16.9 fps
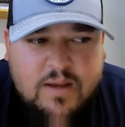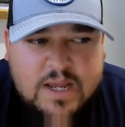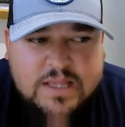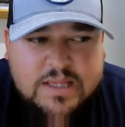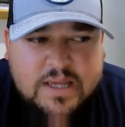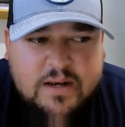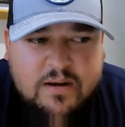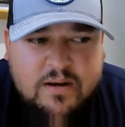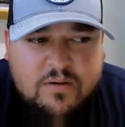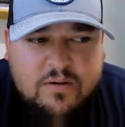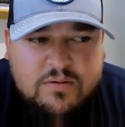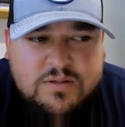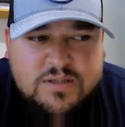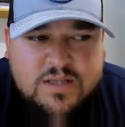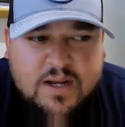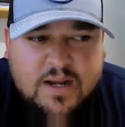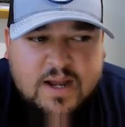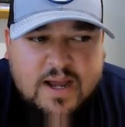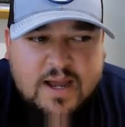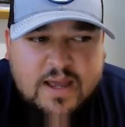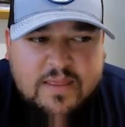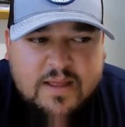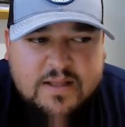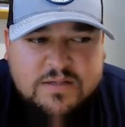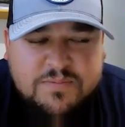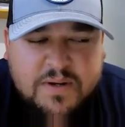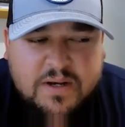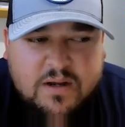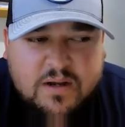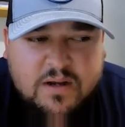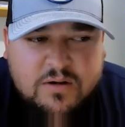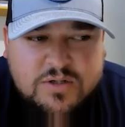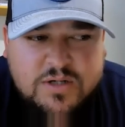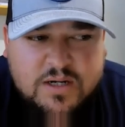And then who's the guy that's been
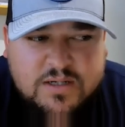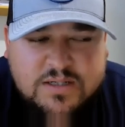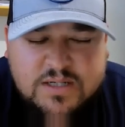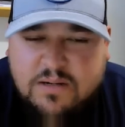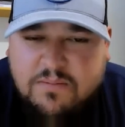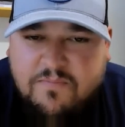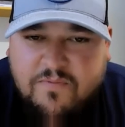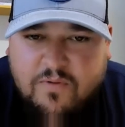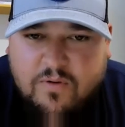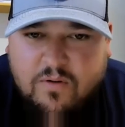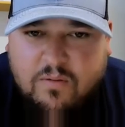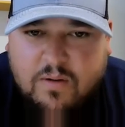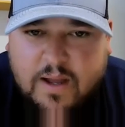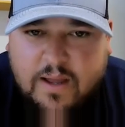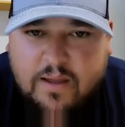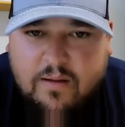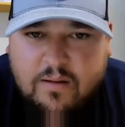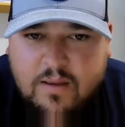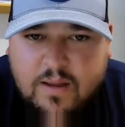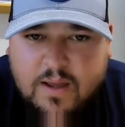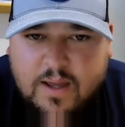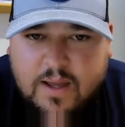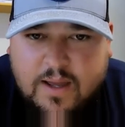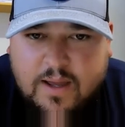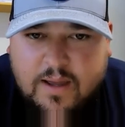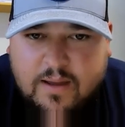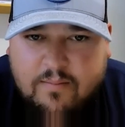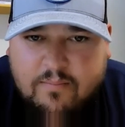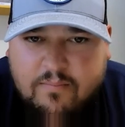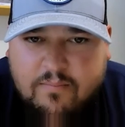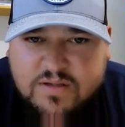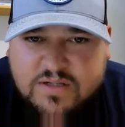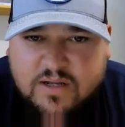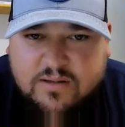coaching team for a while?
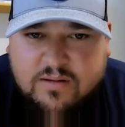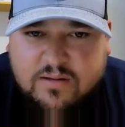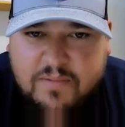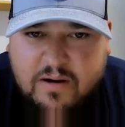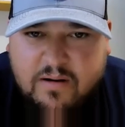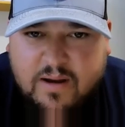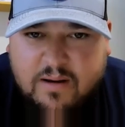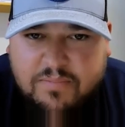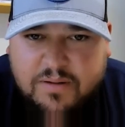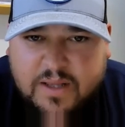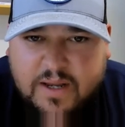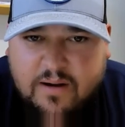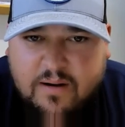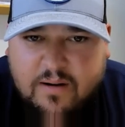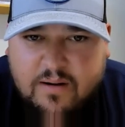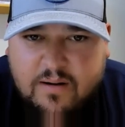South American player.